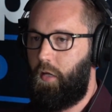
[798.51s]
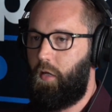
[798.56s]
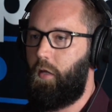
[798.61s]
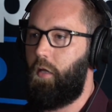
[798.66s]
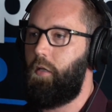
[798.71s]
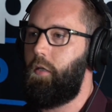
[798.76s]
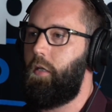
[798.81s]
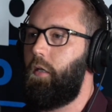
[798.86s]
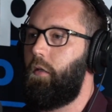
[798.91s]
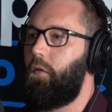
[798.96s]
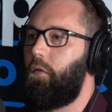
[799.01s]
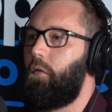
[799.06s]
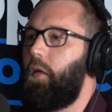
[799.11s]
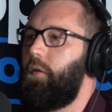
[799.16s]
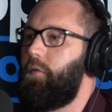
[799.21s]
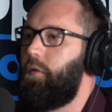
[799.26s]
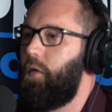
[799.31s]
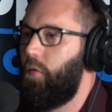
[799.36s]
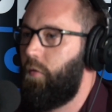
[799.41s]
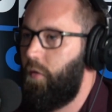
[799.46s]
any
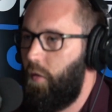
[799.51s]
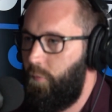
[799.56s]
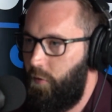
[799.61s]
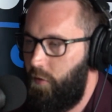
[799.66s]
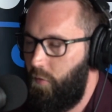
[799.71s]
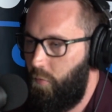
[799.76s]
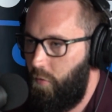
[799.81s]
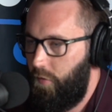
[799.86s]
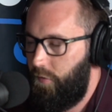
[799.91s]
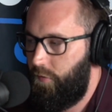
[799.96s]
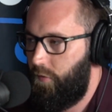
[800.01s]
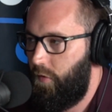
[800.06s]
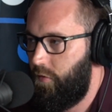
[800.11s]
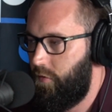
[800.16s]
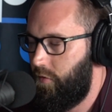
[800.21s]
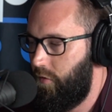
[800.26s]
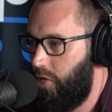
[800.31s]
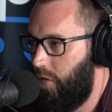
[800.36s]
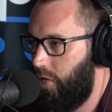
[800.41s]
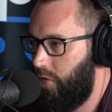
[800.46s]
SEO company worth their
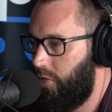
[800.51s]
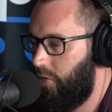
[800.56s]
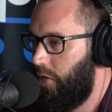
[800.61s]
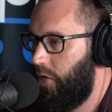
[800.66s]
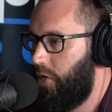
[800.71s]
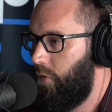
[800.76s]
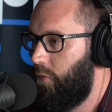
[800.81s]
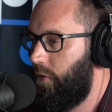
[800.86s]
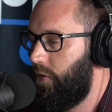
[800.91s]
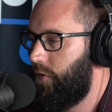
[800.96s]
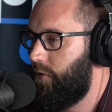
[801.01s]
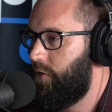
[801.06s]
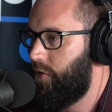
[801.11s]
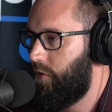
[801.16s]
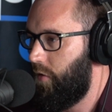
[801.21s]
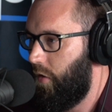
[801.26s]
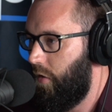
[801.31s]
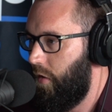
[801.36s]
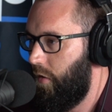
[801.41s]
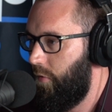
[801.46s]
salt would
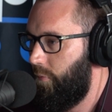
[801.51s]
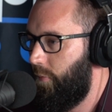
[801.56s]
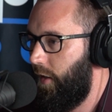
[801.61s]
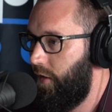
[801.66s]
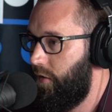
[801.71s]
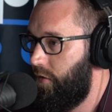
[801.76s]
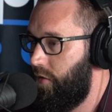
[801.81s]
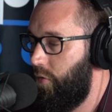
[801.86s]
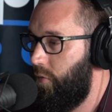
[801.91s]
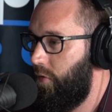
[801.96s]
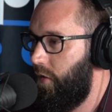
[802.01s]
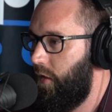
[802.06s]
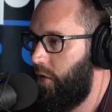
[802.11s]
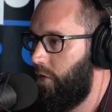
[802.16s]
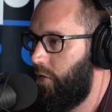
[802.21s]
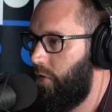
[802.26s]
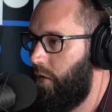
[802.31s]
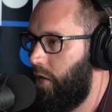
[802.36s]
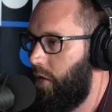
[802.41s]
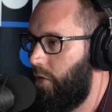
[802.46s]
start by doing
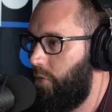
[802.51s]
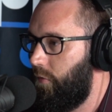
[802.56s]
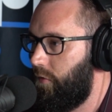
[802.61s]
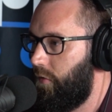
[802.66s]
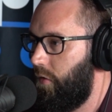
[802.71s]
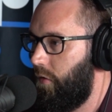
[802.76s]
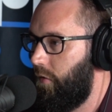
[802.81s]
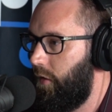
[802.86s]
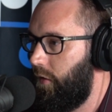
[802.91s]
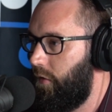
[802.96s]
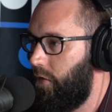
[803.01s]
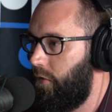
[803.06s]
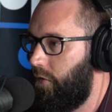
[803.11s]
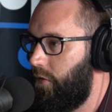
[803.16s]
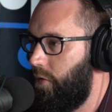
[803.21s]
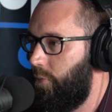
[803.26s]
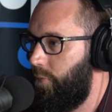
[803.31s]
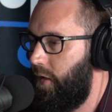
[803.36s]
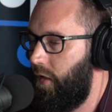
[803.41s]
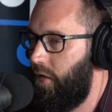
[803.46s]
what's called like a
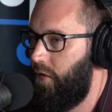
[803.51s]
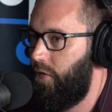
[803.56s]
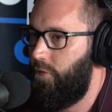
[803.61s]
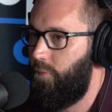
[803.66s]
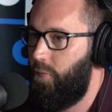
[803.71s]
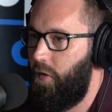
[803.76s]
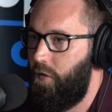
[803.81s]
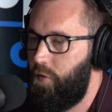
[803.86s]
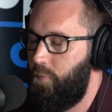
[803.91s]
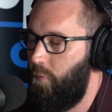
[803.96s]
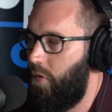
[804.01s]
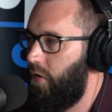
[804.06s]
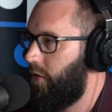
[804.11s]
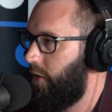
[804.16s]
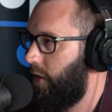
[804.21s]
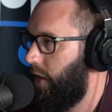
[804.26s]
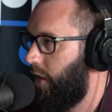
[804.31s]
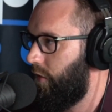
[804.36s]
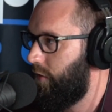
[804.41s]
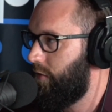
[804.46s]
competitive benchmark
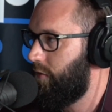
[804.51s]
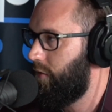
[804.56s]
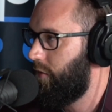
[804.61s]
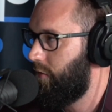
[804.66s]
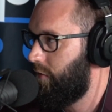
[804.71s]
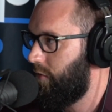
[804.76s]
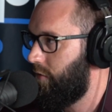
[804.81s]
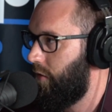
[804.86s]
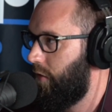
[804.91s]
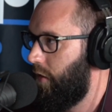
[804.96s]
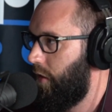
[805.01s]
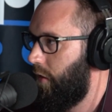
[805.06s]
analysis,